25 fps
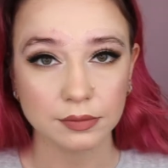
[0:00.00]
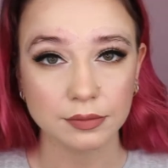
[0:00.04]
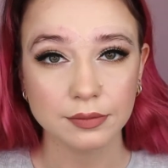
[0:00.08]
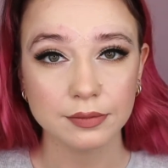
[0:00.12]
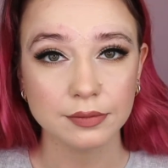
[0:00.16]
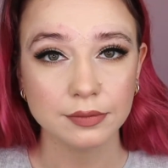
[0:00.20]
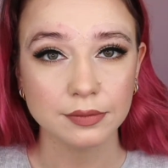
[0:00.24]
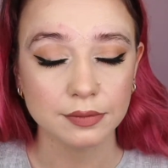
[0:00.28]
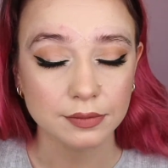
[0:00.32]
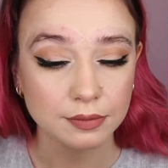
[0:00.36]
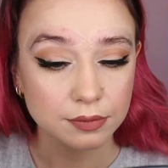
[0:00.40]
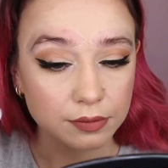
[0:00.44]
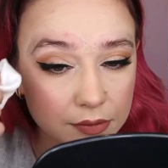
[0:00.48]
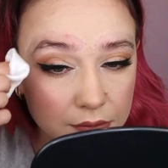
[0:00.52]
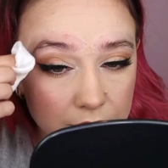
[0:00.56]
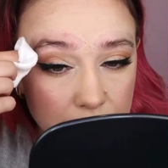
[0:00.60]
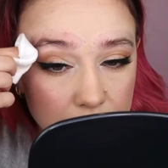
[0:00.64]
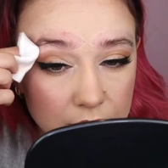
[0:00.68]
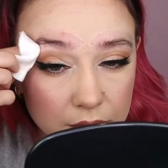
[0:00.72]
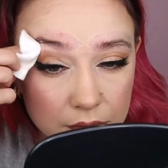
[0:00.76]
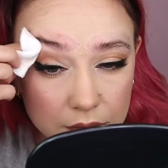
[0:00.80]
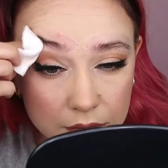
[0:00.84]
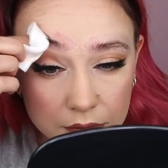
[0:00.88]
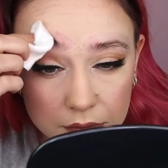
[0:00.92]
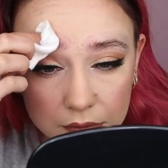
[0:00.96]
To start,
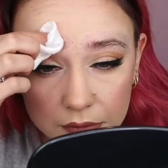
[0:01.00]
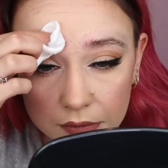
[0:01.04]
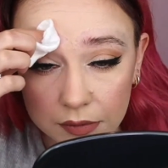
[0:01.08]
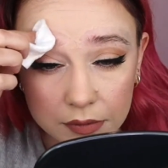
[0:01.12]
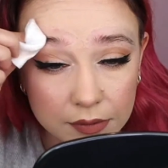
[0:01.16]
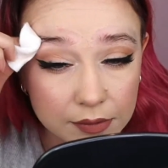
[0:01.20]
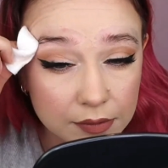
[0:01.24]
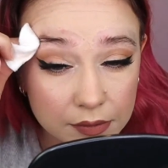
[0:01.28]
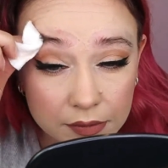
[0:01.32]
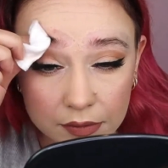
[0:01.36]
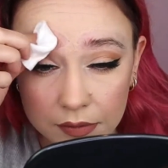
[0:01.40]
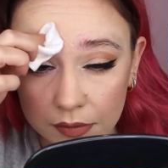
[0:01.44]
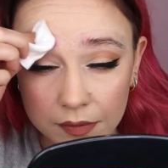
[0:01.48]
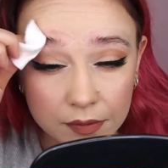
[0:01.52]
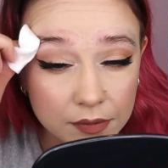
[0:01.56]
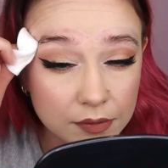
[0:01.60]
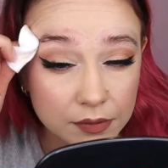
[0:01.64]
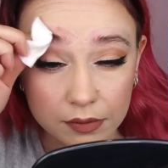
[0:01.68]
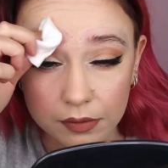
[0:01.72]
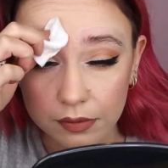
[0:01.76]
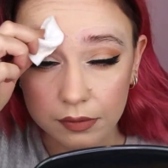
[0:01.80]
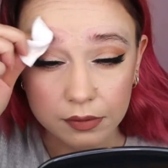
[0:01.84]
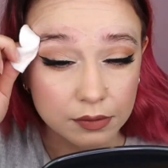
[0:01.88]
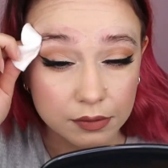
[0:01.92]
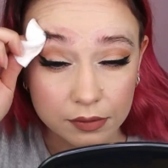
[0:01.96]
make sure your brows
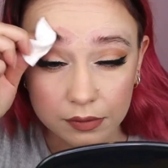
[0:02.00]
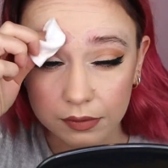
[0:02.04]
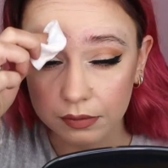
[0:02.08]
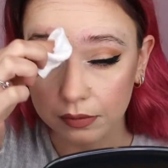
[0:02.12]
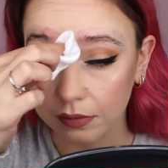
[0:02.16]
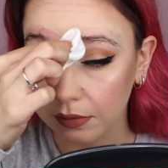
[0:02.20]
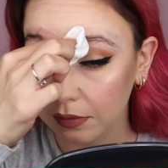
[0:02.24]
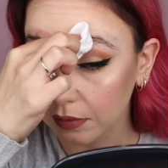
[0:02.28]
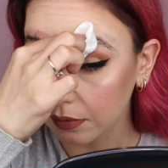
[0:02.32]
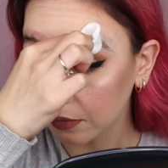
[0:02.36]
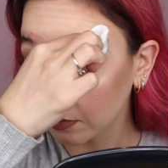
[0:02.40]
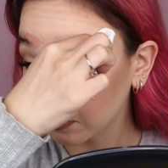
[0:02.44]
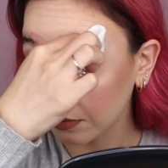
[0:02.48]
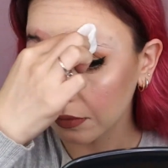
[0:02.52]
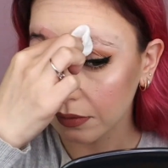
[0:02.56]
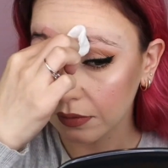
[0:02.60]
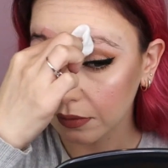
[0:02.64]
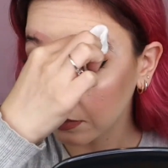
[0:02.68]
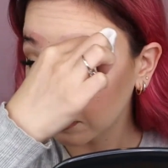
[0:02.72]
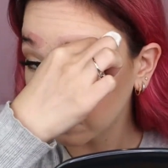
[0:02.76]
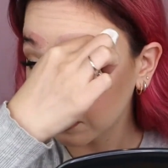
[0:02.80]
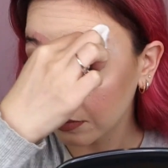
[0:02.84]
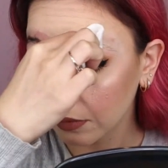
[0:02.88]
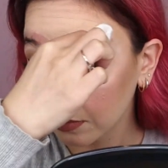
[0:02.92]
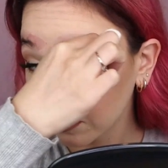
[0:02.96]
are clean,
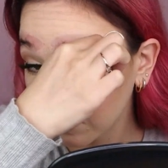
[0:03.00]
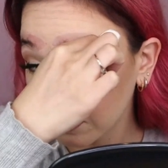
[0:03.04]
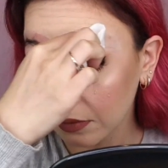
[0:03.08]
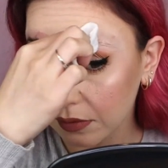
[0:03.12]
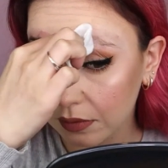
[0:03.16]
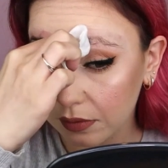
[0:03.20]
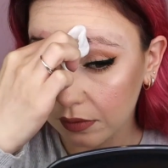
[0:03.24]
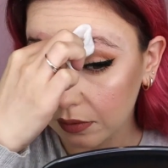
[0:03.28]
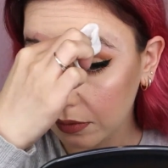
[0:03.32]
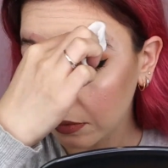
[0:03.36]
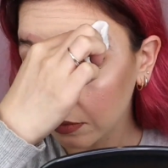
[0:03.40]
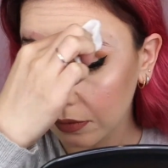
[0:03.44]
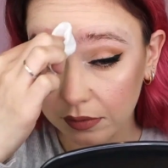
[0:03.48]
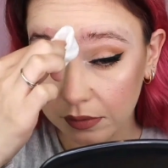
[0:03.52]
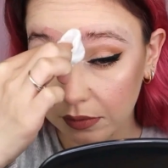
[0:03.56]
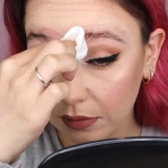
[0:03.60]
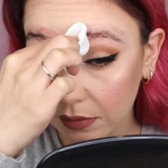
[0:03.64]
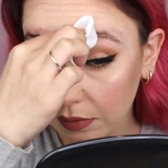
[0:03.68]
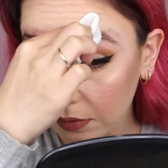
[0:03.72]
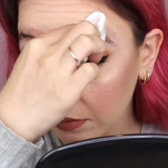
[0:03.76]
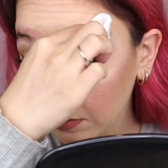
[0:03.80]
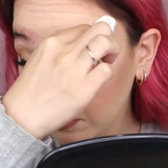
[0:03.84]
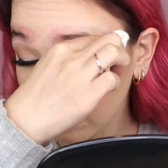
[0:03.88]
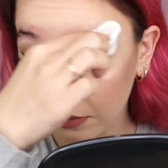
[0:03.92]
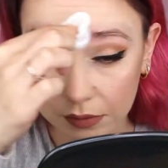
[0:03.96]
dry, and free of any
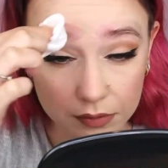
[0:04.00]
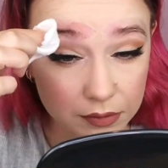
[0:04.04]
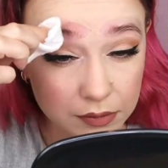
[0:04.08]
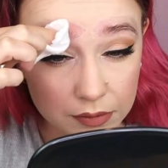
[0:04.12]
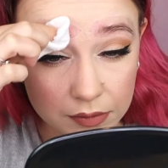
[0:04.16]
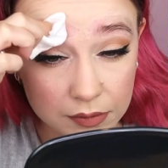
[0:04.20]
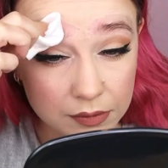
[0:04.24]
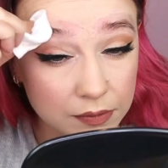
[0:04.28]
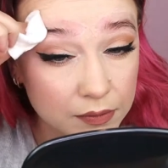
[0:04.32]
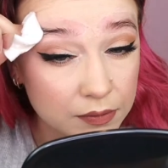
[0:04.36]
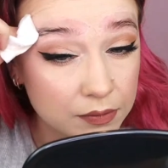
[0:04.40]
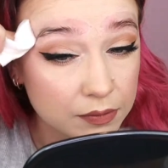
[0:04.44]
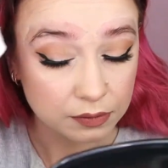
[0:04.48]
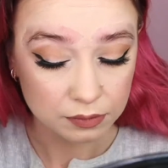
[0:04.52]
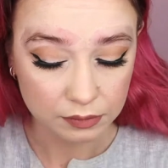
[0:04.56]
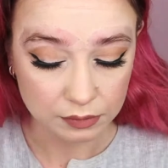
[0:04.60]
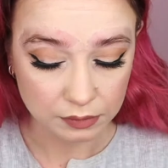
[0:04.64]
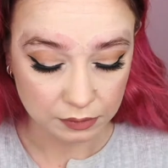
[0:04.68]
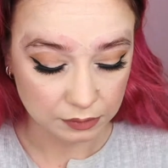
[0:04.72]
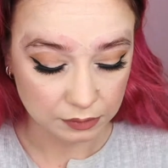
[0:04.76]
excess oils.